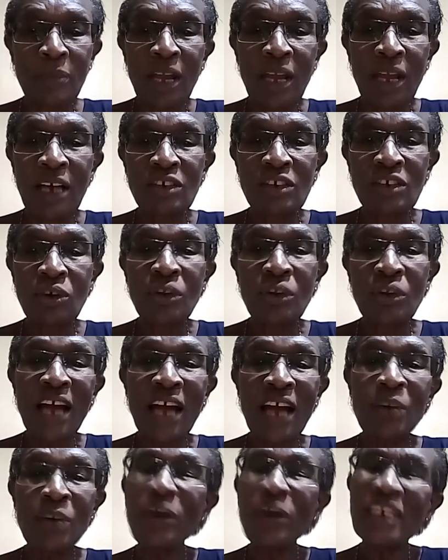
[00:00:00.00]
So,
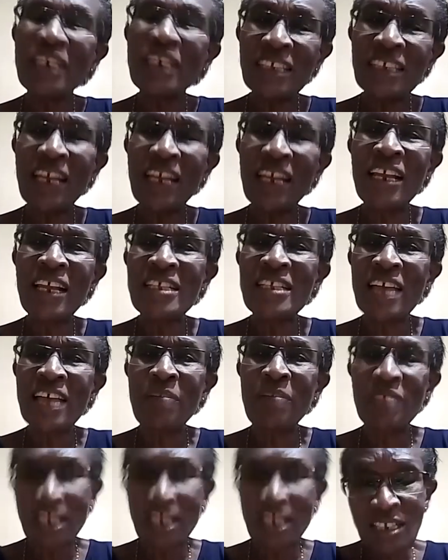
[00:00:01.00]
and what is an enzyme
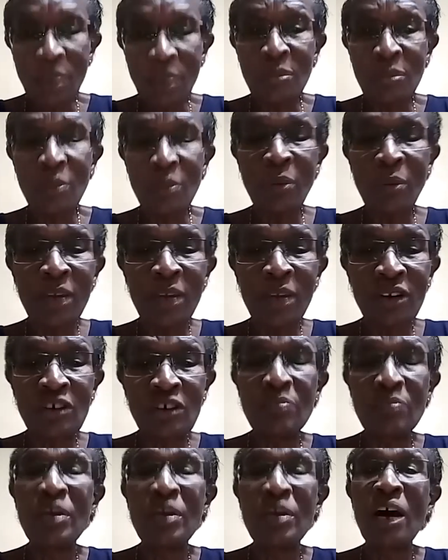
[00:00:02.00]
then? Some people may not
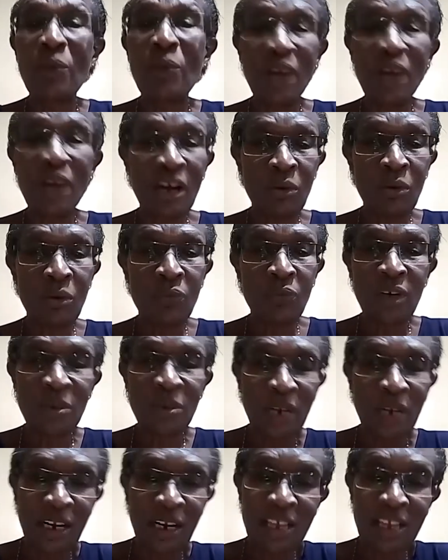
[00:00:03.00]
be aware of what
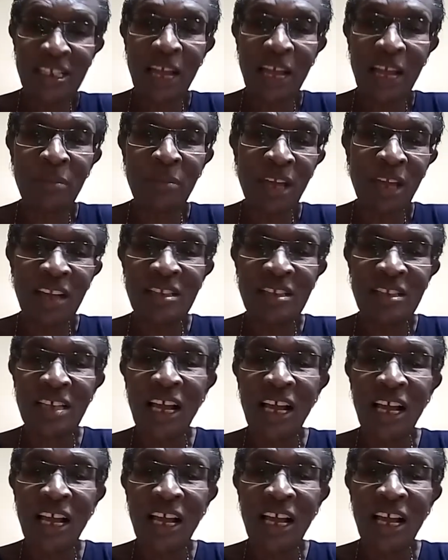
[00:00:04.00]
an enzyme is.